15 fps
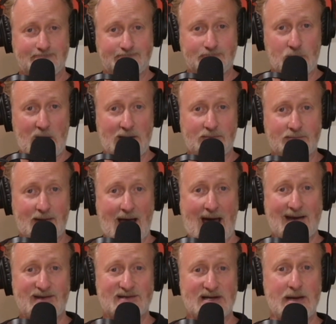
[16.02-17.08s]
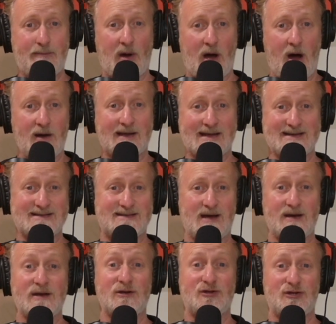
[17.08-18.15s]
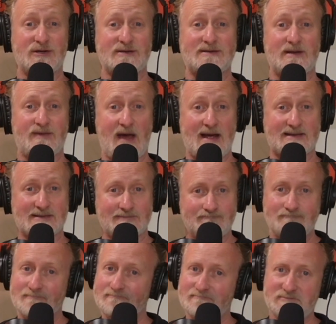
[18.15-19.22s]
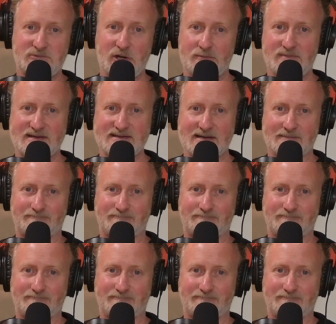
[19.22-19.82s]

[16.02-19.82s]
Well, Annasley Park has done just that. Don't miss it.